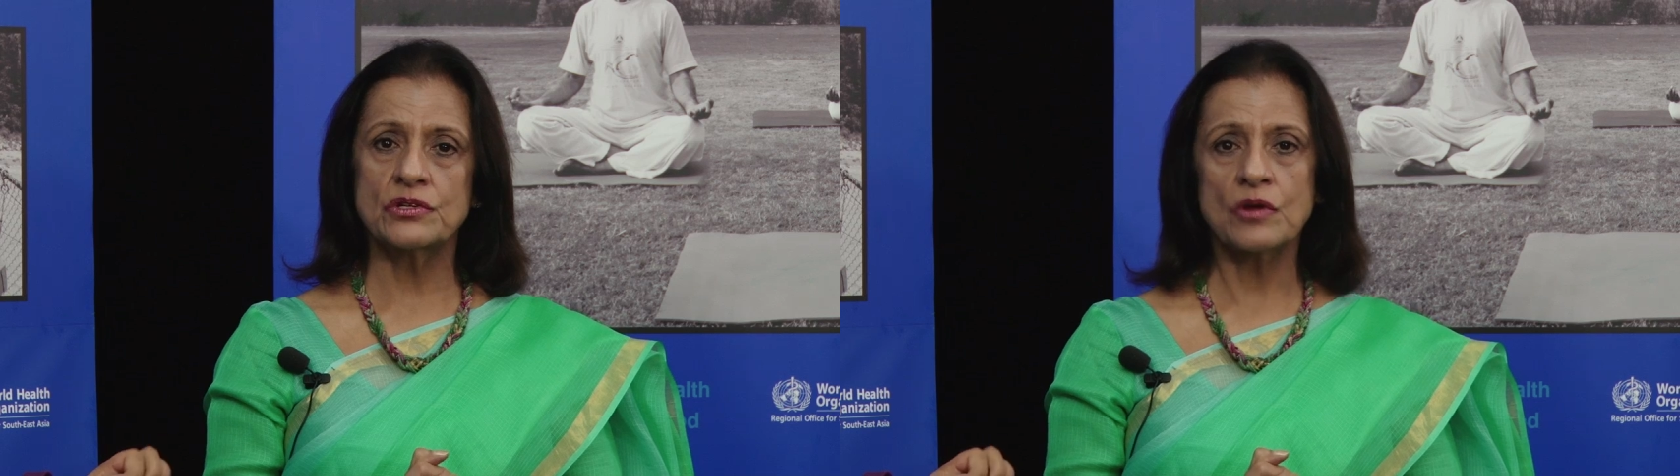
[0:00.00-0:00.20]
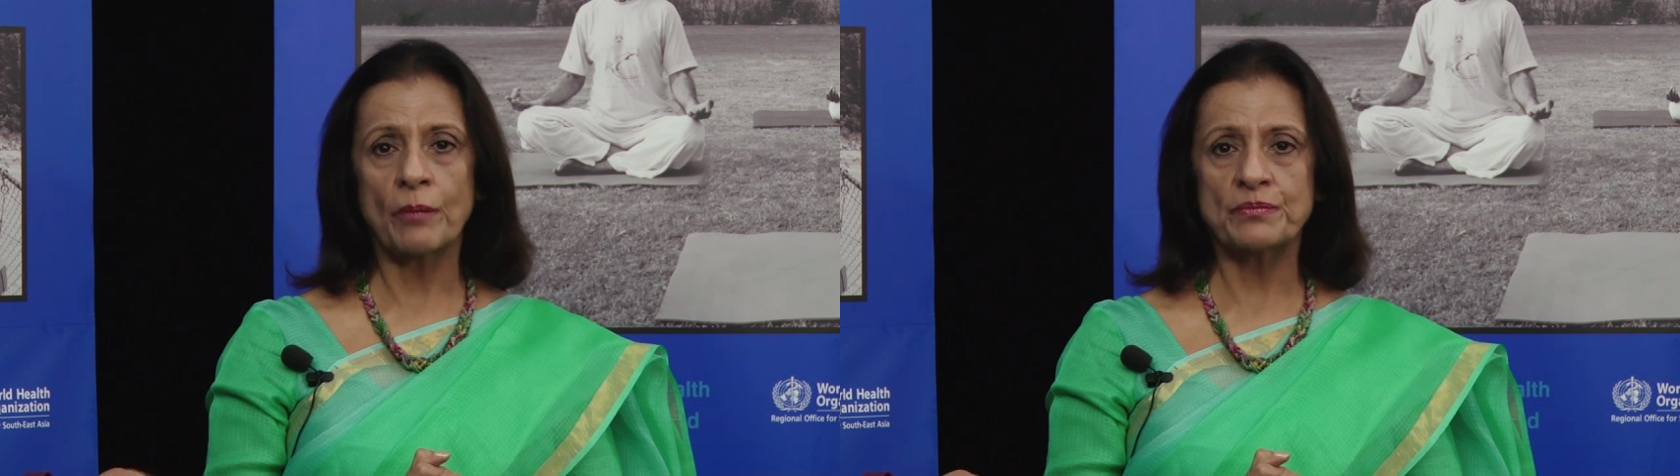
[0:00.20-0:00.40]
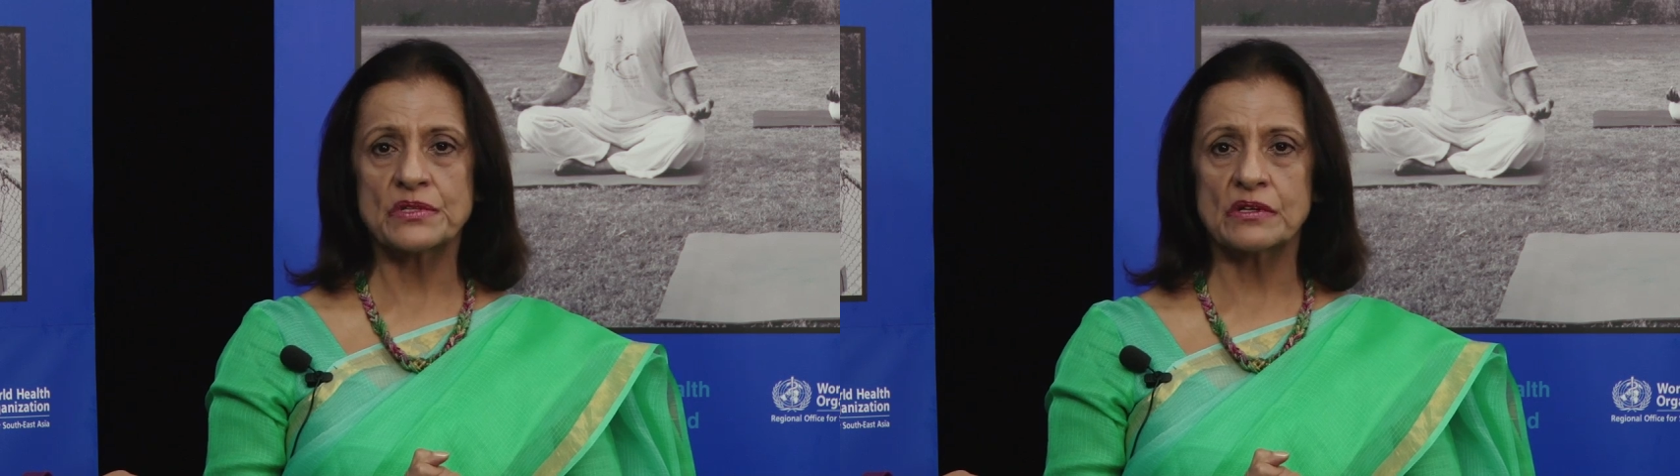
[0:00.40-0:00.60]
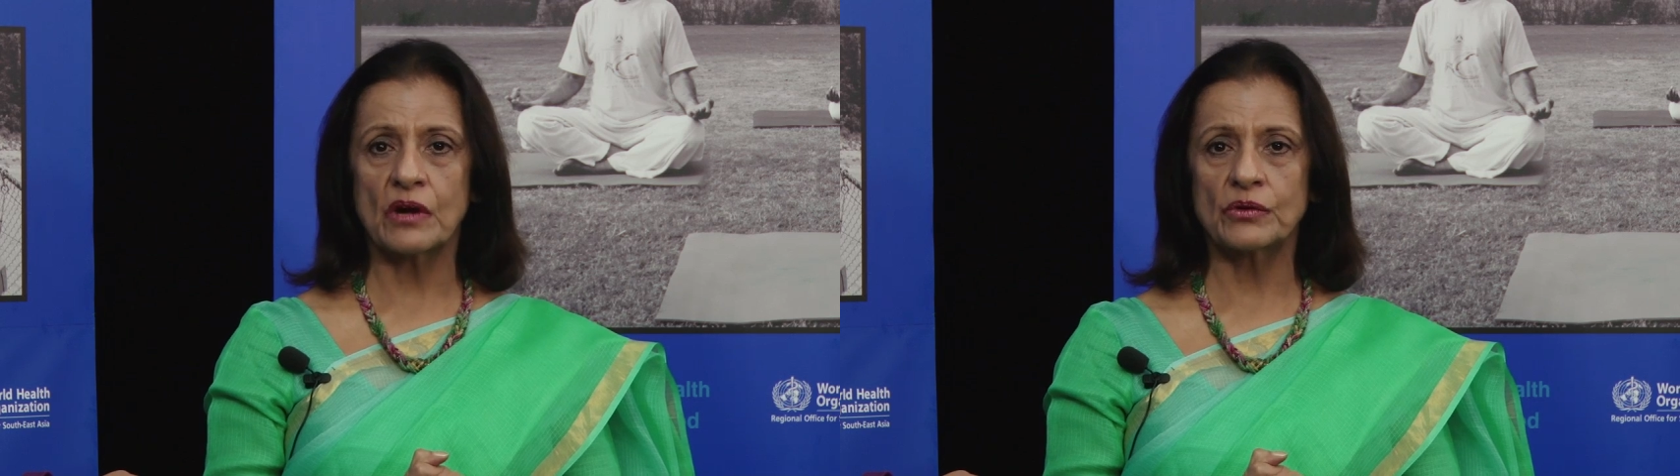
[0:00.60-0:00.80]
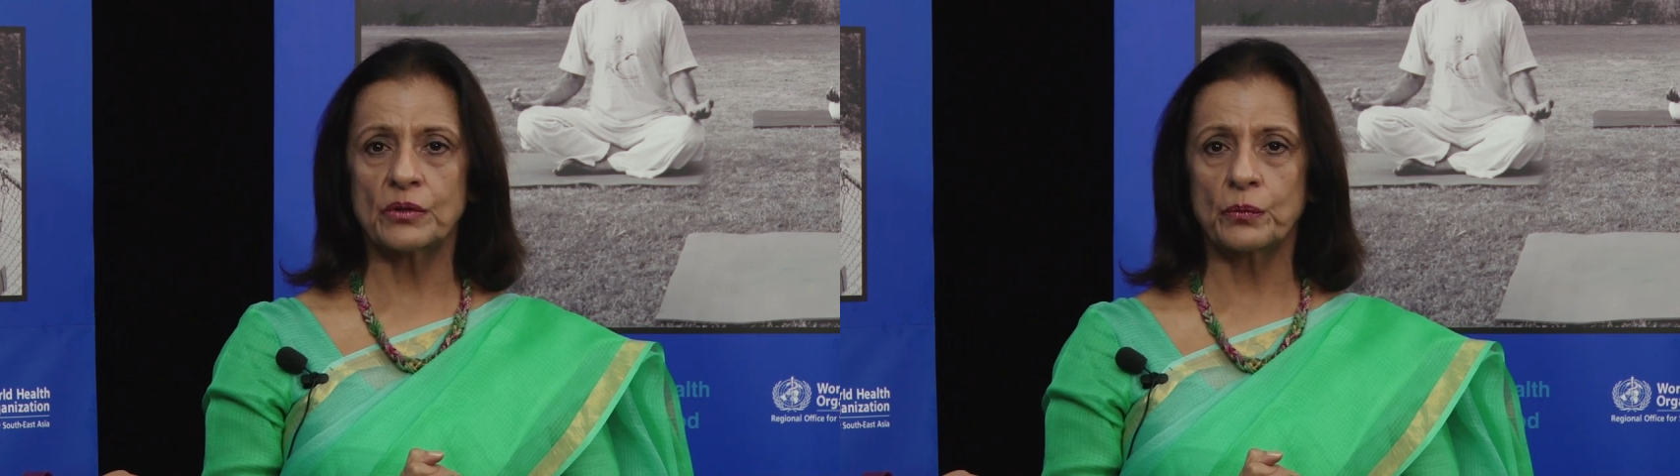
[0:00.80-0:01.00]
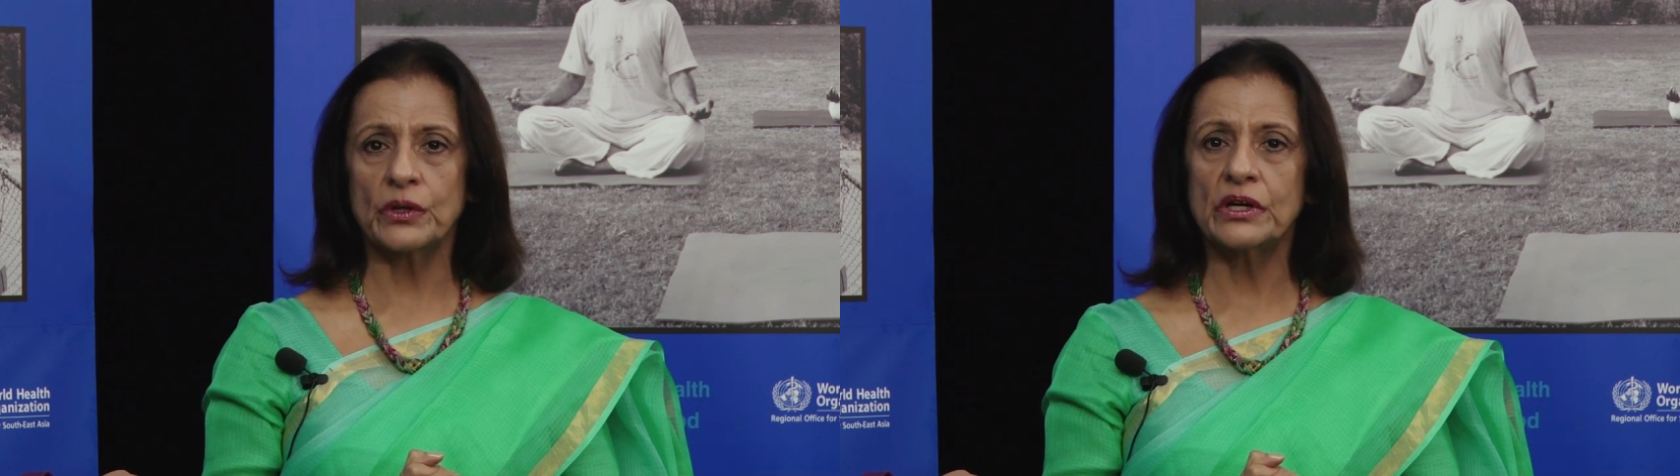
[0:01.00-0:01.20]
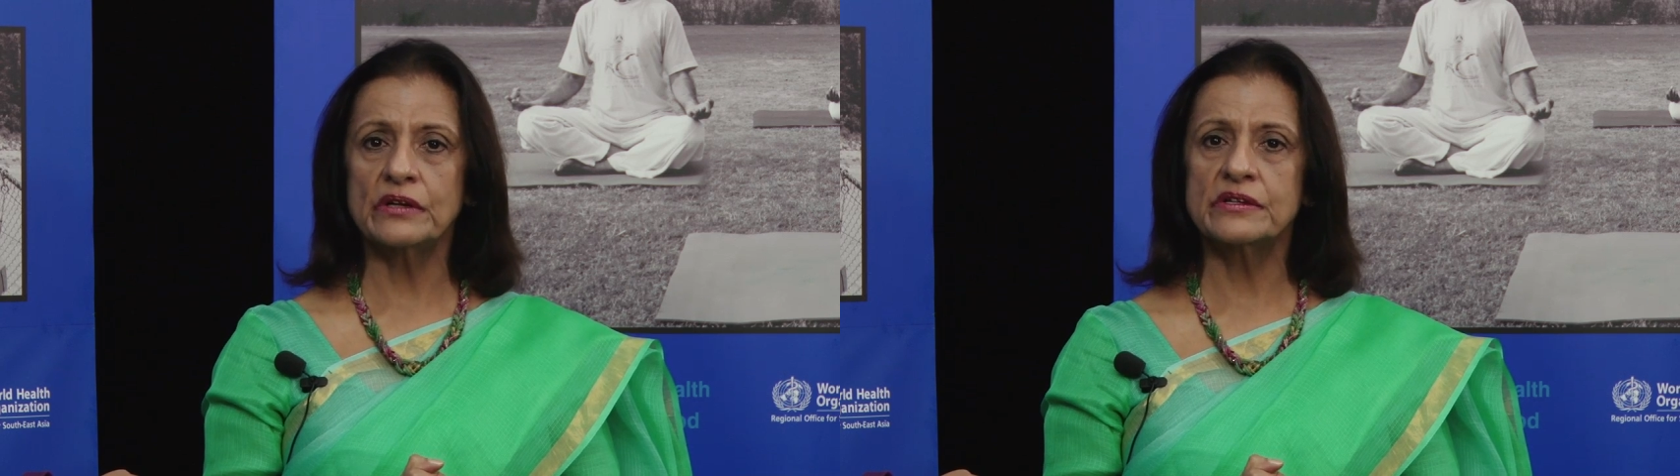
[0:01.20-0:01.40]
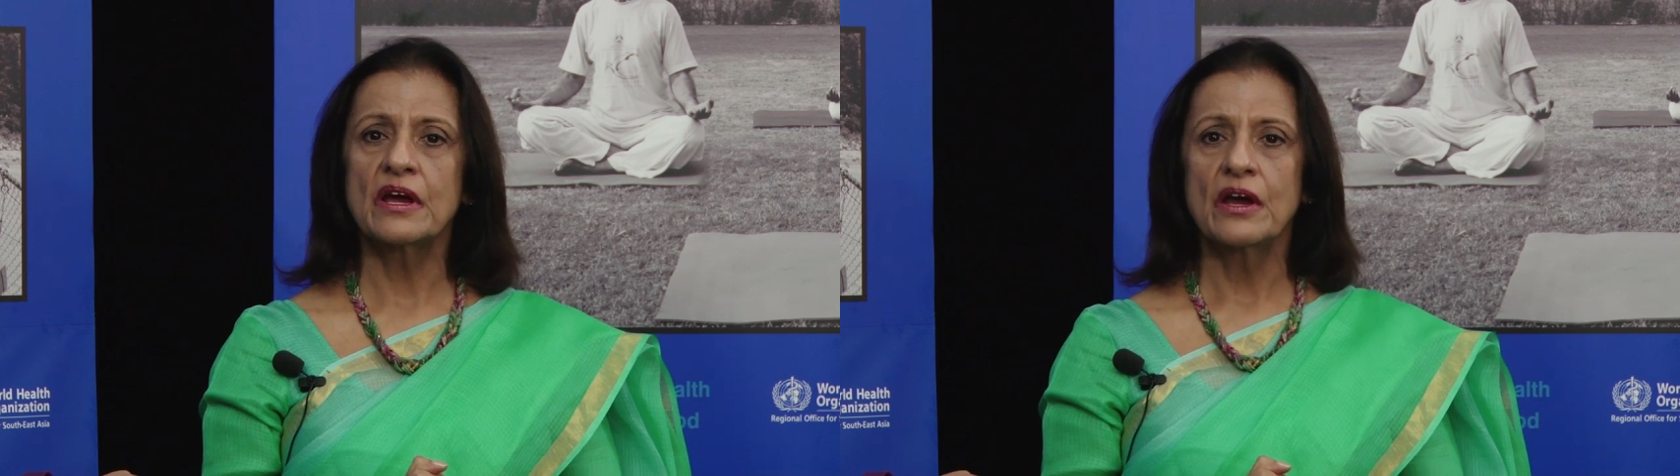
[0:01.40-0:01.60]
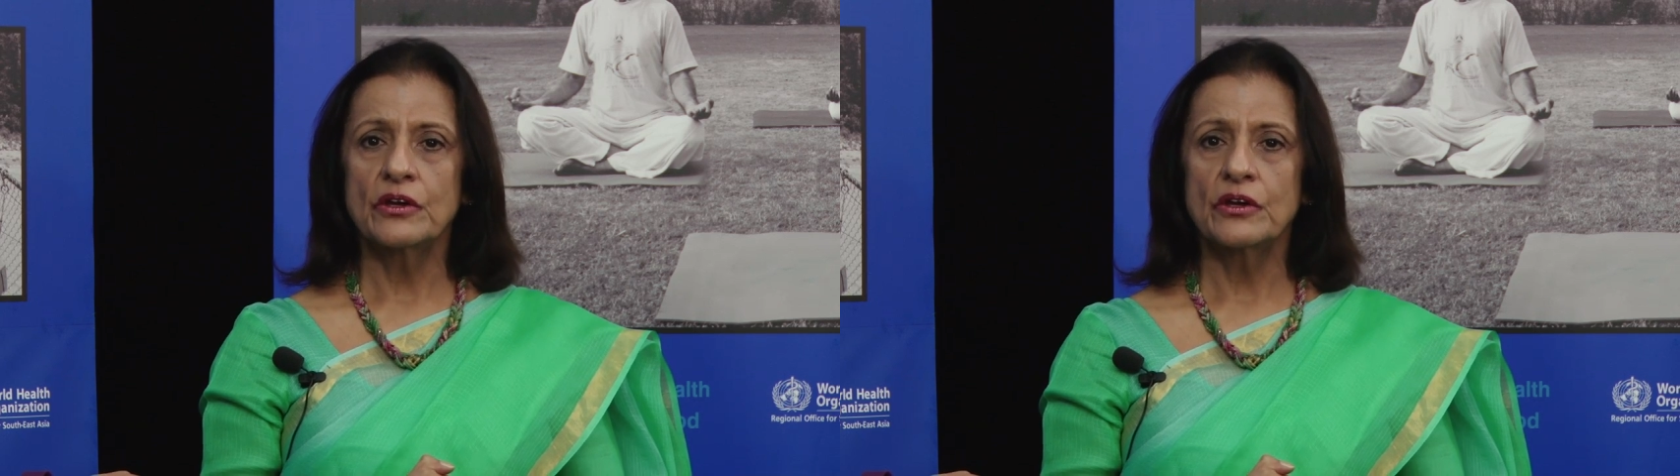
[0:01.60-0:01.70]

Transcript: shops around the world,